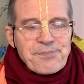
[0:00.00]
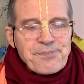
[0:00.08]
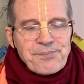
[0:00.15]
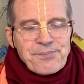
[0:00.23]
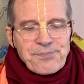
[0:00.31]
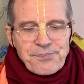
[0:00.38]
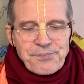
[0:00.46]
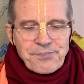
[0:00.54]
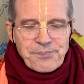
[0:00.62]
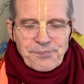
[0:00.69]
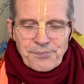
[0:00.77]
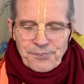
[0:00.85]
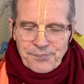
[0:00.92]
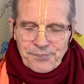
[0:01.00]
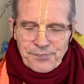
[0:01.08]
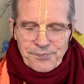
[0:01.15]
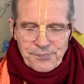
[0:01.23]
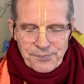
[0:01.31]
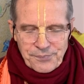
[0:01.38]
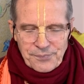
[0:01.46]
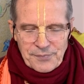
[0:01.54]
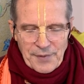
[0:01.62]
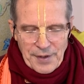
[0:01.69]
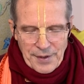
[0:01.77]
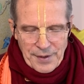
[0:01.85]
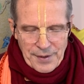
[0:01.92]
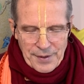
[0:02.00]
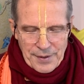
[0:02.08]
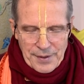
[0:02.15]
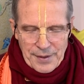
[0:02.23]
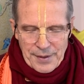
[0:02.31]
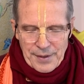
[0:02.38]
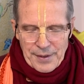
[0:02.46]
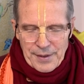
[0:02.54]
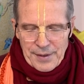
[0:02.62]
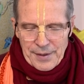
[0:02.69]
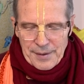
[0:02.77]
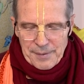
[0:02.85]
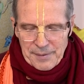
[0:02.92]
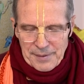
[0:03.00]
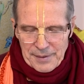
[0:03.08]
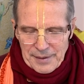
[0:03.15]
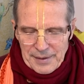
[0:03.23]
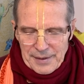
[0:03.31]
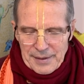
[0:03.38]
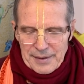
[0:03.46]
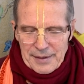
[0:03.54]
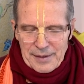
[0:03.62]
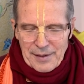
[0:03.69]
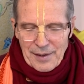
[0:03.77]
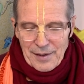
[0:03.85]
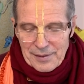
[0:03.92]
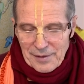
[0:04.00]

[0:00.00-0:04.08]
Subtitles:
Lord